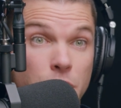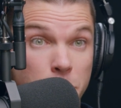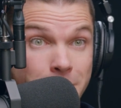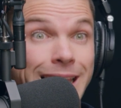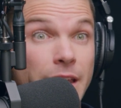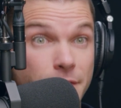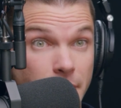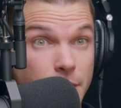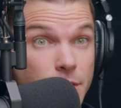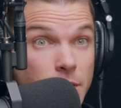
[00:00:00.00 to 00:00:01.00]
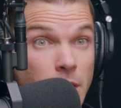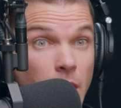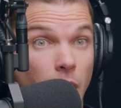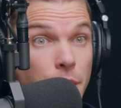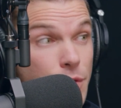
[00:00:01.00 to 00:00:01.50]
what a human life is.
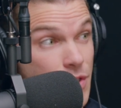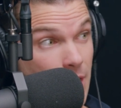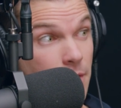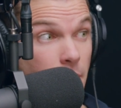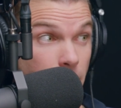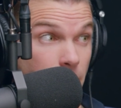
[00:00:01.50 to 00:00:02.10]
Right. Understand the,